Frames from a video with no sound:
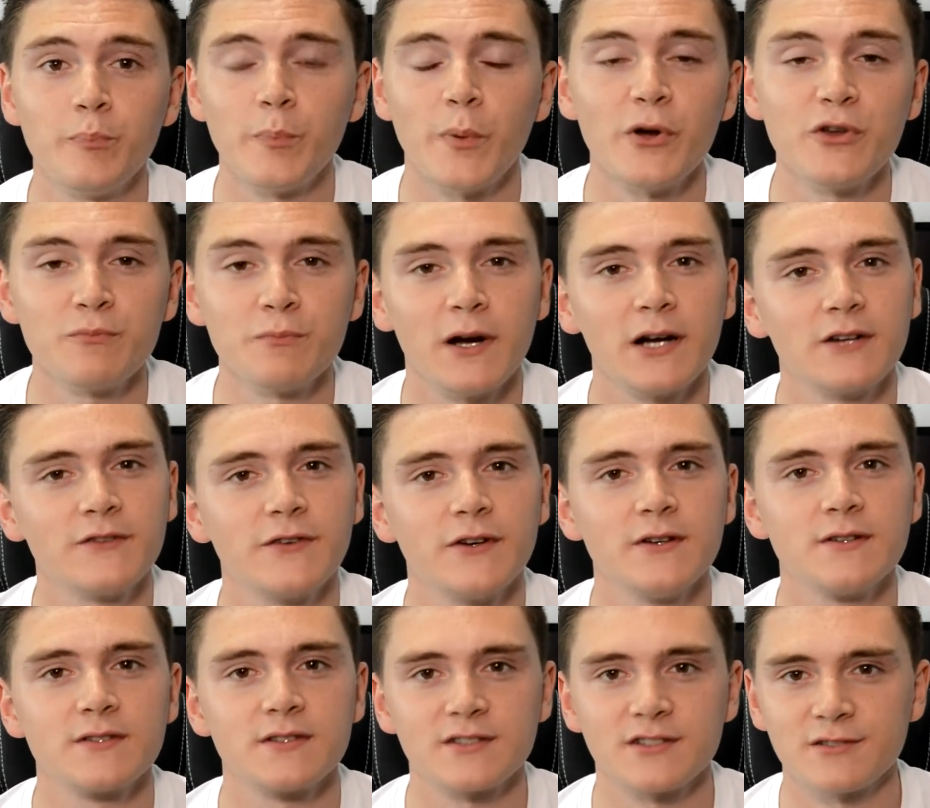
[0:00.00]
Both
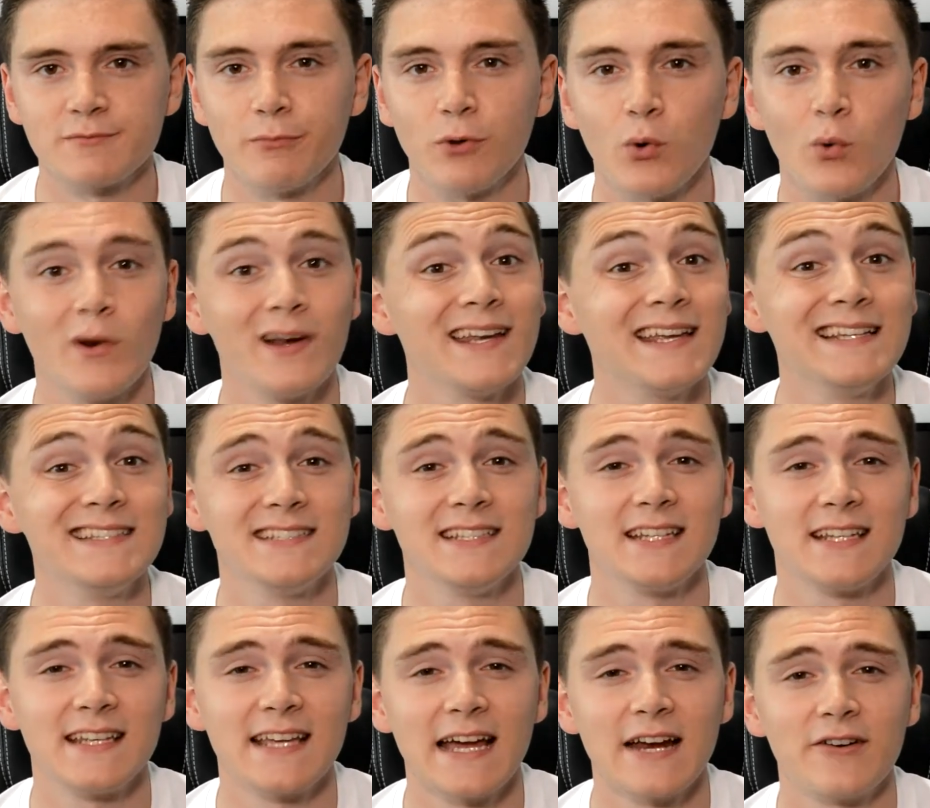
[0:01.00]
microphones are small and easy
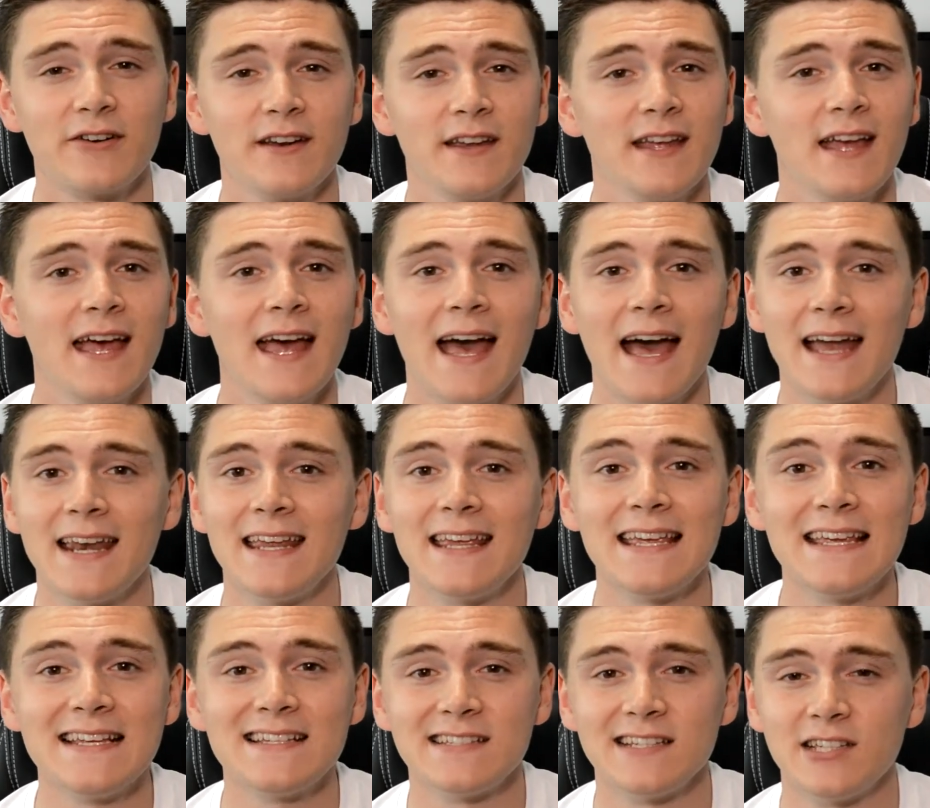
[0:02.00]
to carry and
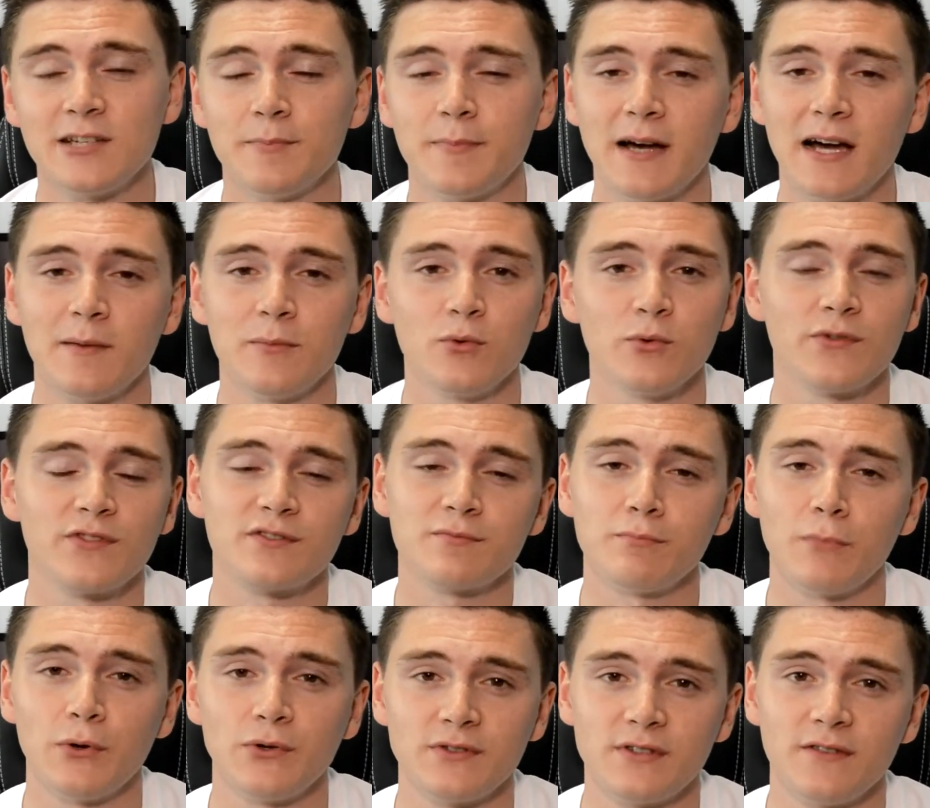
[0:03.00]
easily compatible with
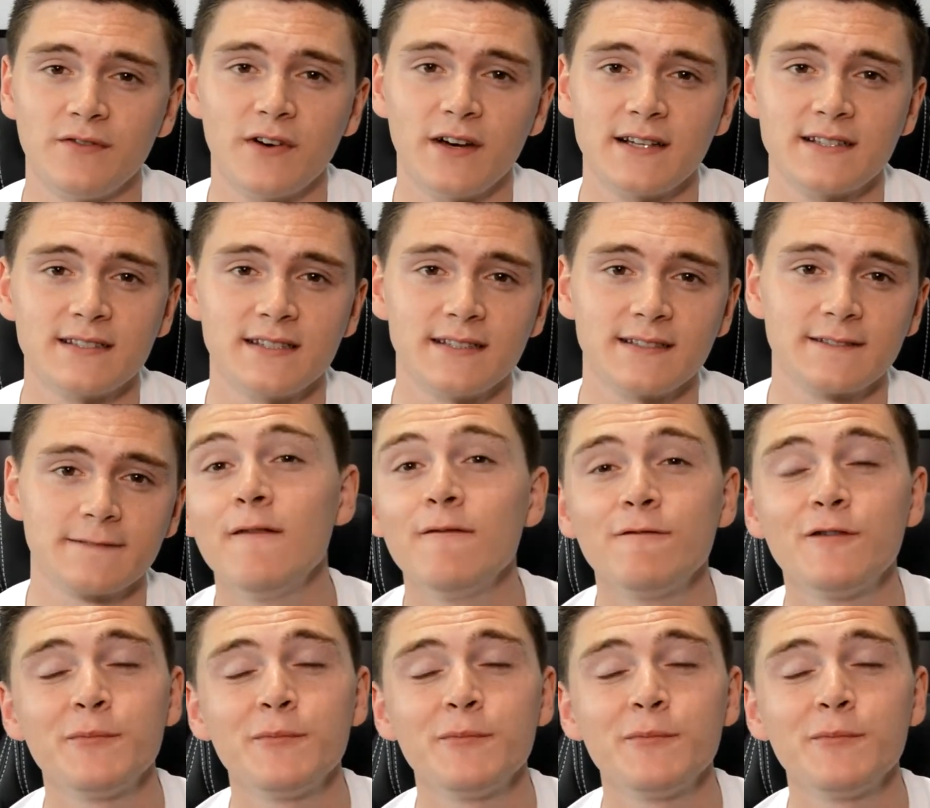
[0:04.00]
most devices.